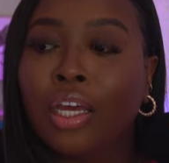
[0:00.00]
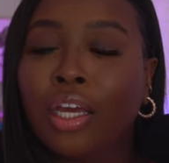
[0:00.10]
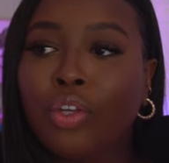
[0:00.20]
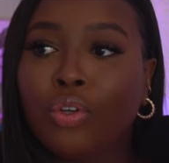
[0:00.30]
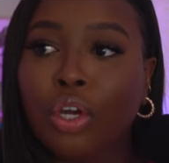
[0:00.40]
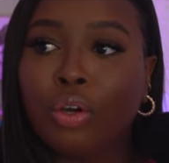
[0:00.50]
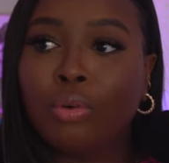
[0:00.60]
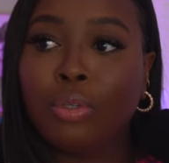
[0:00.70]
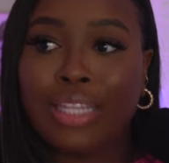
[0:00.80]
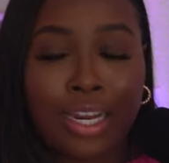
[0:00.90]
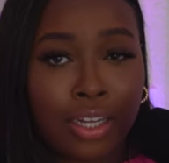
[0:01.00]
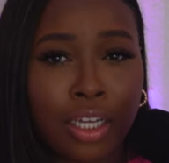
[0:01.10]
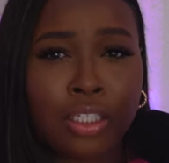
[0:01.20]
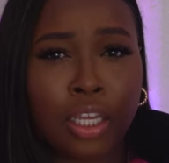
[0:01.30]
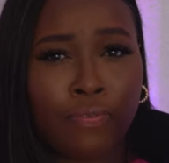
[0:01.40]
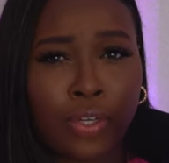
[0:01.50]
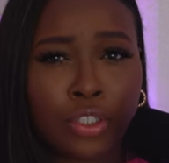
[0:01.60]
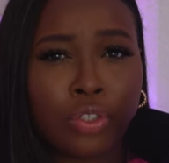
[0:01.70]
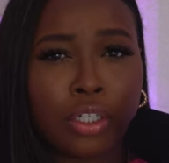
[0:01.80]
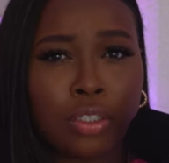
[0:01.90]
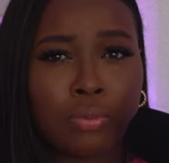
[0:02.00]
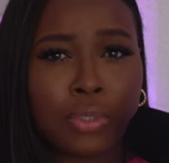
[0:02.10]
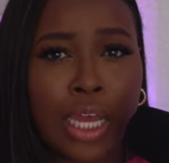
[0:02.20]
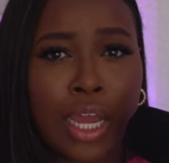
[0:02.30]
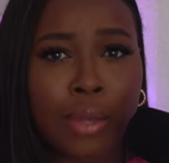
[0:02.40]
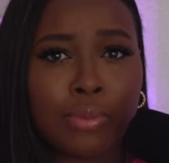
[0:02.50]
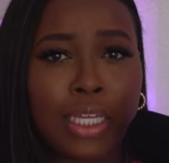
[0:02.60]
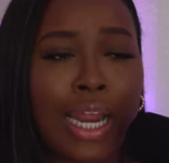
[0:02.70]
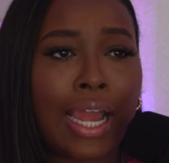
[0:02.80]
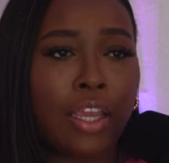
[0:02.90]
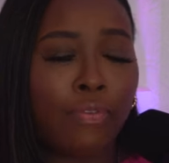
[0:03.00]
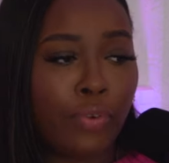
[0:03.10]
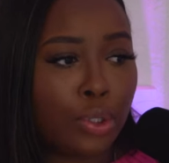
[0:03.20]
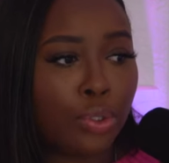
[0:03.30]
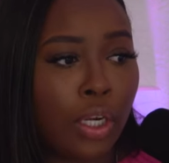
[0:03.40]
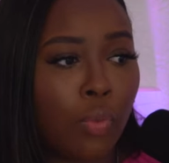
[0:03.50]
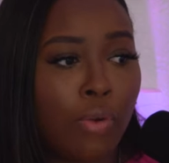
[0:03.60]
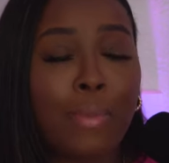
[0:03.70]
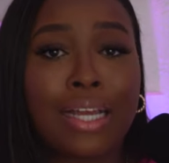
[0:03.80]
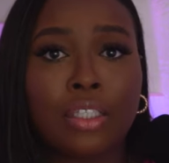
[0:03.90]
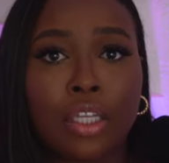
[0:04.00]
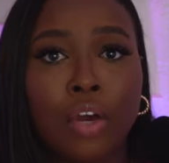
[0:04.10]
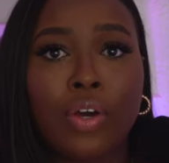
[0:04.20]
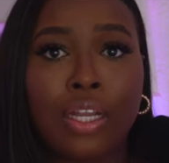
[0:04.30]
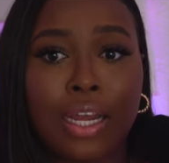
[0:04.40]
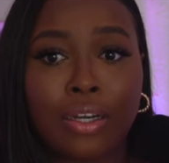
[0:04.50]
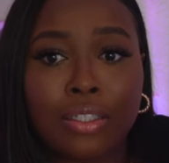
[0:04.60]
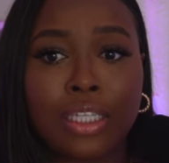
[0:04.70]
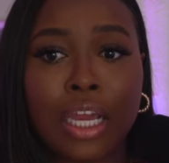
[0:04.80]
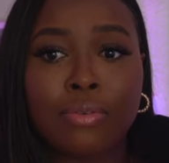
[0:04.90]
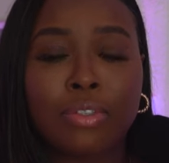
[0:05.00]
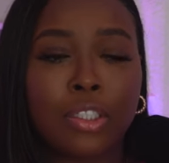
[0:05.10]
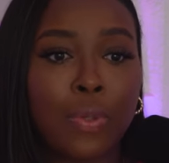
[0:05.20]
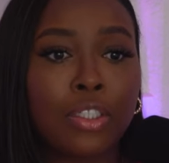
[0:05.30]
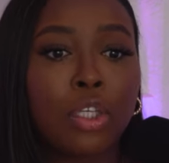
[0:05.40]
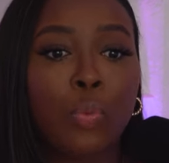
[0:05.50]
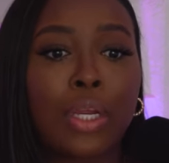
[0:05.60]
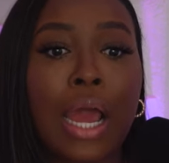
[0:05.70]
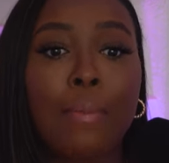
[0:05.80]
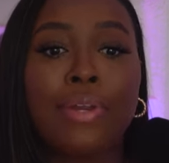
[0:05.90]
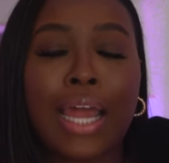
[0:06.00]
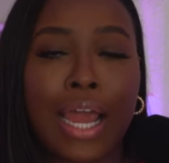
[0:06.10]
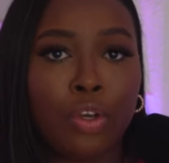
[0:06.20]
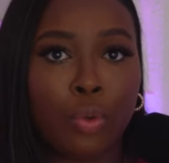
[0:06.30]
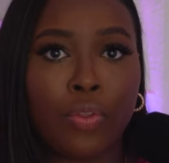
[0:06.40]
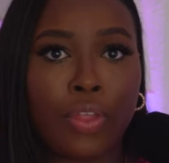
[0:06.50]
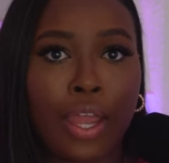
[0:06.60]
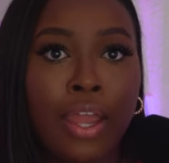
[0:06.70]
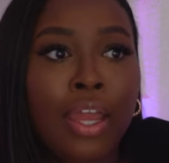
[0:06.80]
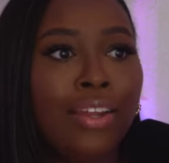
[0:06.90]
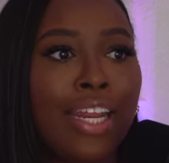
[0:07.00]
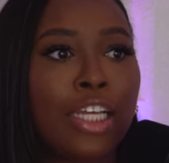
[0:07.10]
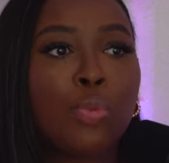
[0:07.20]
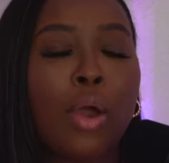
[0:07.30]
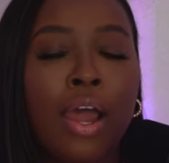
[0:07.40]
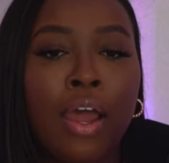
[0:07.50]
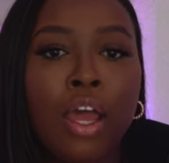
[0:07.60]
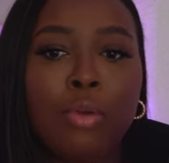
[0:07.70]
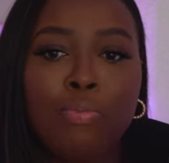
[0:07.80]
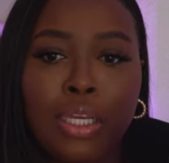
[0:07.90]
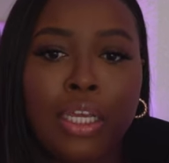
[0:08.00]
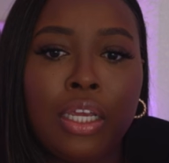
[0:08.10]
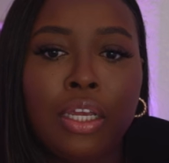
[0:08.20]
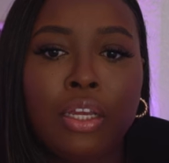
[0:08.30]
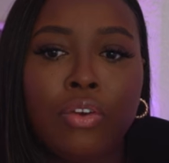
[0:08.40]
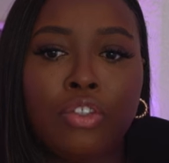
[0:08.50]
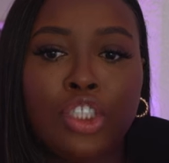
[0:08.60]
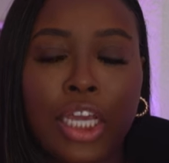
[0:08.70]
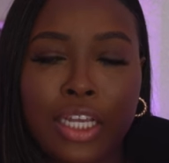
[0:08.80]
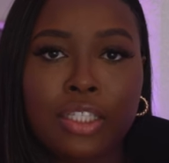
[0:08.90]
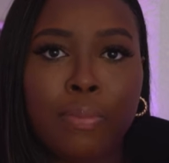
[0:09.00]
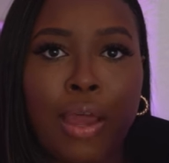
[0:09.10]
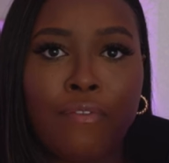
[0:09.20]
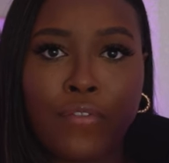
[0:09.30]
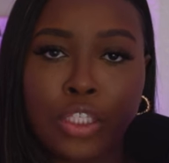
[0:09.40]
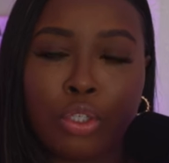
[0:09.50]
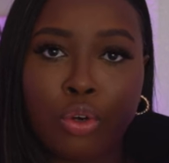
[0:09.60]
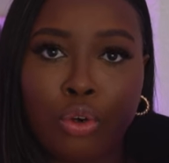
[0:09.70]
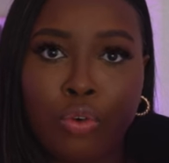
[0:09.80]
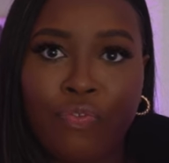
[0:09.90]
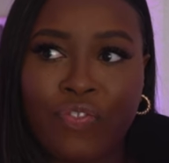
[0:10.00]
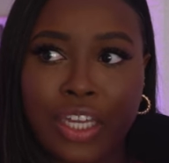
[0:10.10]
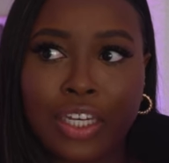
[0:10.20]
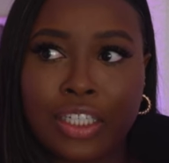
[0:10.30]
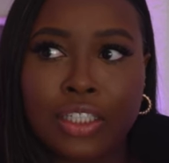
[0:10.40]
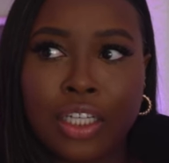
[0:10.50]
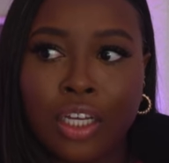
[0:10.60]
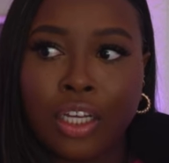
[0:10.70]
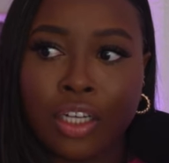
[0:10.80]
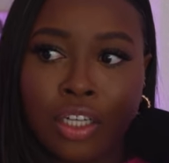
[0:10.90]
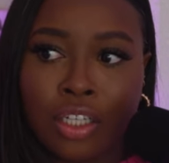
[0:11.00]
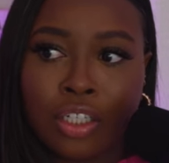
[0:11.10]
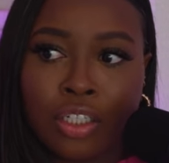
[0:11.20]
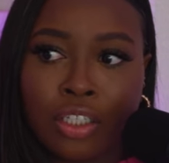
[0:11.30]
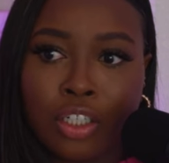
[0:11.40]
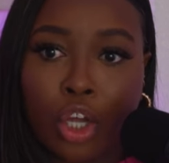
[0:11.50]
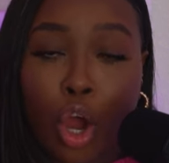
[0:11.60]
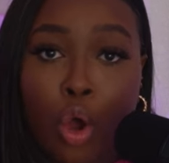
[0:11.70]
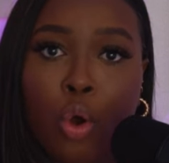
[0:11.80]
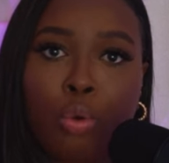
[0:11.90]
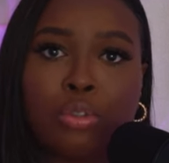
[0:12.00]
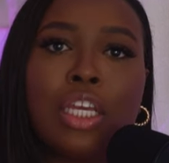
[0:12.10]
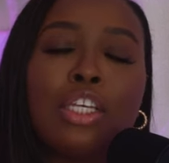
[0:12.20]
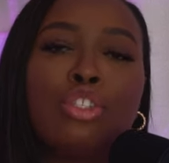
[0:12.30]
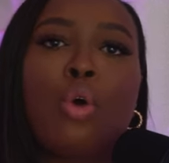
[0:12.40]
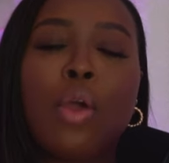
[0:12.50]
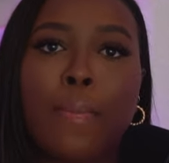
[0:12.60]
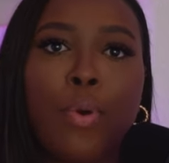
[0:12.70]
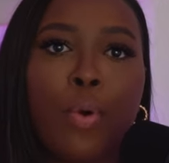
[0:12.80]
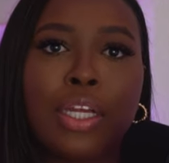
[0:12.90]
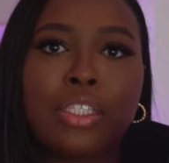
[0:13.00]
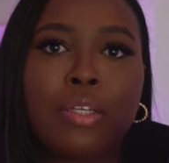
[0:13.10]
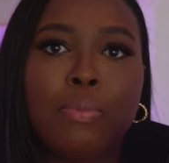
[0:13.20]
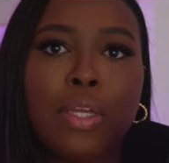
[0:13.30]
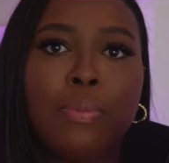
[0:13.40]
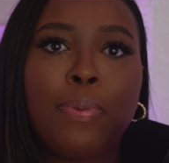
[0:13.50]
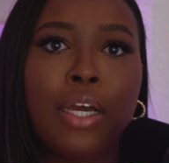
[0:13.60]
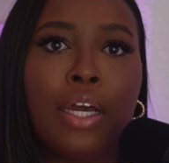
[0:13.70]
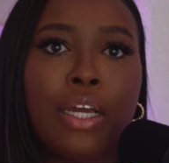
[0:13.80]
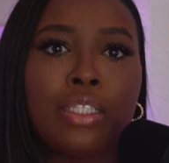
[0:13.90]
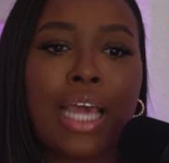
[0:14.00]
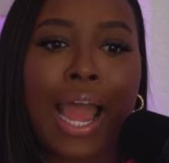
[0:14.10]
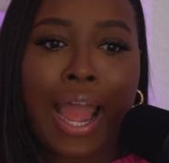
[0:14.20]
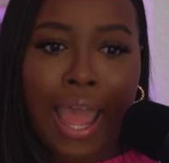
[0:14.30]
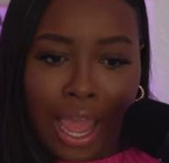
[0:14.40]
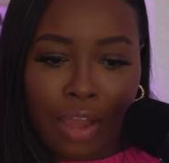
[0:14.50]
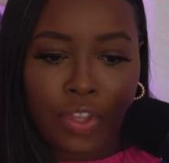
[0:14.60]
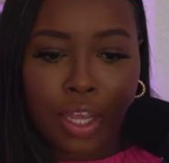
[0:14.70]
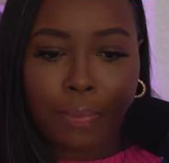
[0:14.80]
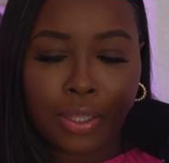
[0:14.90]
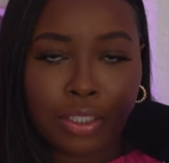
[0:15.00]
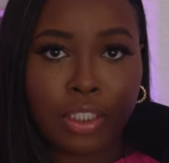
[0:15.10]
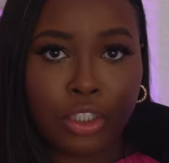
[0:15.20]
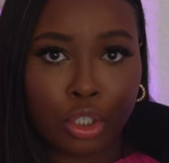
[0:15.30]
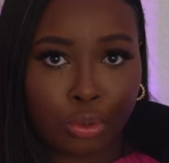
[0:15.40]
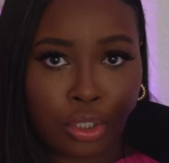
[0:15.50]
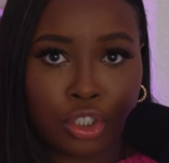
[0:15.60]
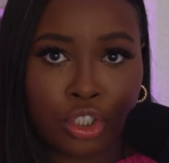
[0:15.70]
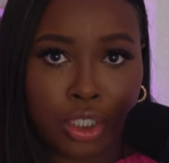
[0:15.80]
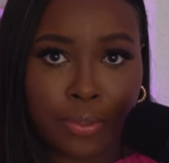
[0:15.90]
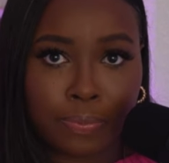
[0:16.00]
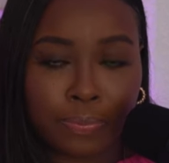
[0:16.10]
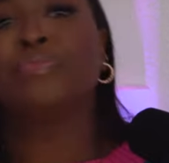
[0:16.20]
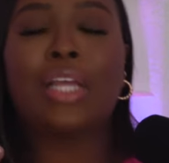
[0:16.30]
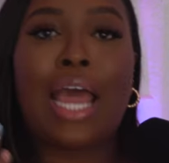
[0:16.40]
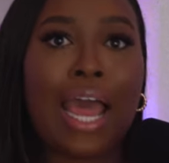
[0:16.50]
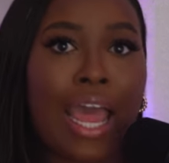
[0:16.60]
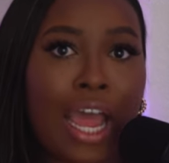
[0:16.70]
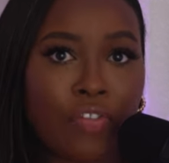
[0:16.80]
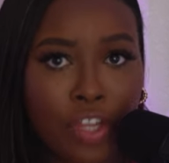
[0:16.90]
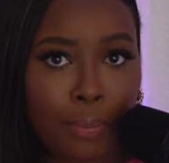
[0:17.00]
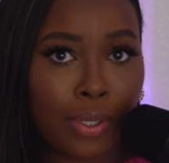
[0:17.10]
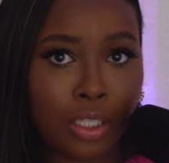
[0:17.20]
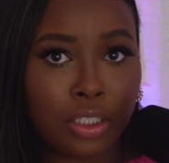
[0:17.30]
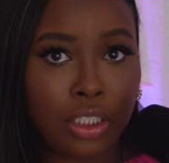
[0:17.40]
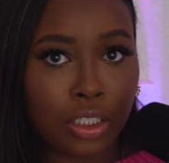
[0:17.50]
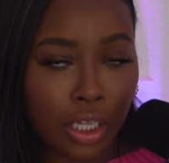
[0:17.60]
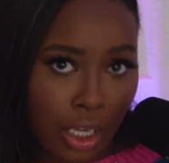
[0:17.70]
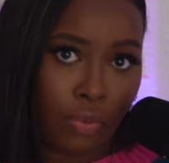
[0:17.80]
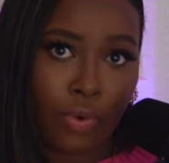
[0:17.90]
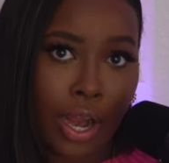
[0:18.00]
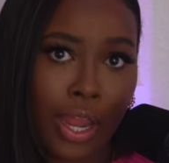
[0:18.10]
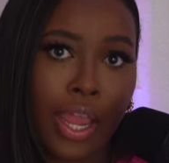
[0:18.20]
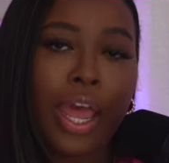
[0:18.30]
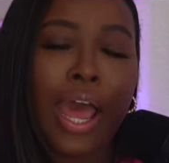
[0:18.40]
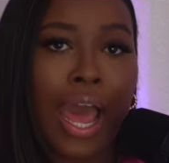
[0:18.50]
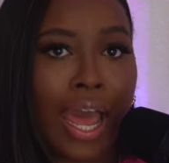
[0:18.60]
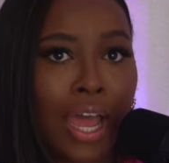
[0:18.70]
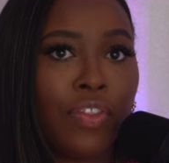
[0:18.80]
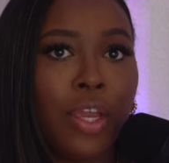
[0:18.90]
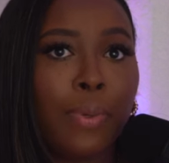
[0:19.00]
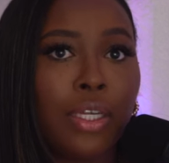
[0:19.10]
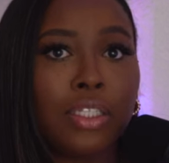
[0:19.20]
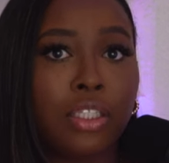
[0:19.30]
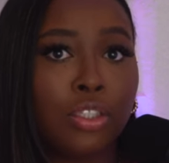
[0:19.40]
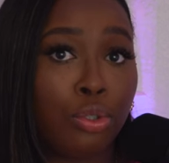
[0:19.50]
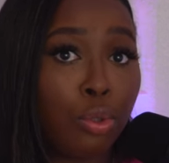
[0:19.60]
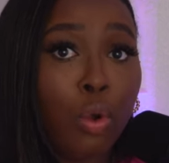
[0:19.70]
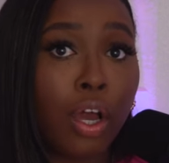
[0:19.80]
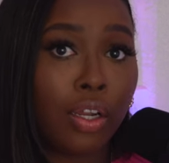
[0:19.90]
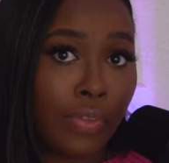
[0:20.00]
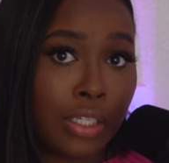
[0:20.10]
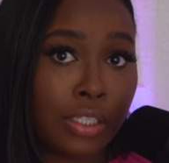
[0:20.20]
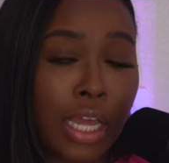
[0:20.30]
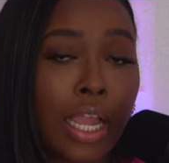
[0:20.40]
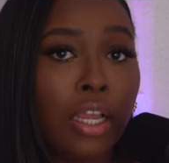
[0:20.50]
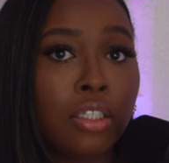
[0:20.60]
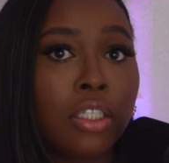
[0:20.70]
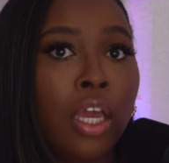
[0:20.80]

you know, that does get frustrating sometimes, and get frustrated with myself a lot of the times, especially when I'm not doing that. That's why me chasing my physical fitness goals is so important to me, because I have the ability to go to the gym. I have the ability to eat right. I have the ability to do all of these things.